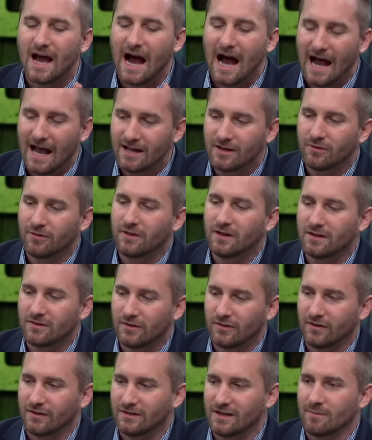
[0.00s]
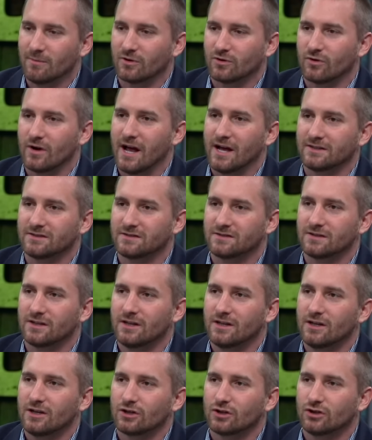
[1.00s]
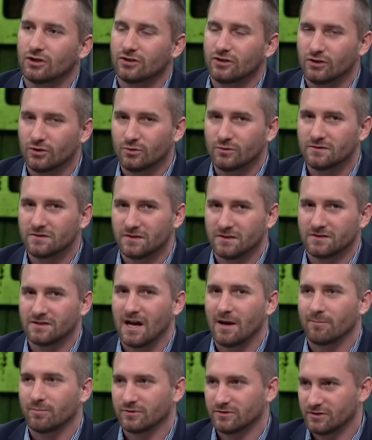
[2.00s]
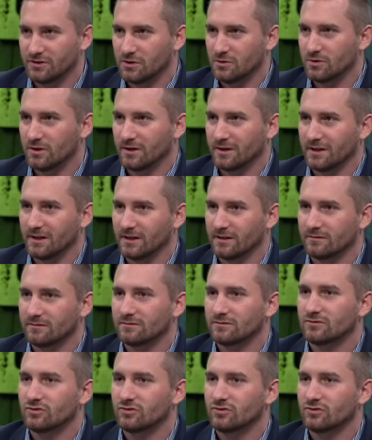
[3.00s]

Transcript: I think that the Democrats could use this opportunity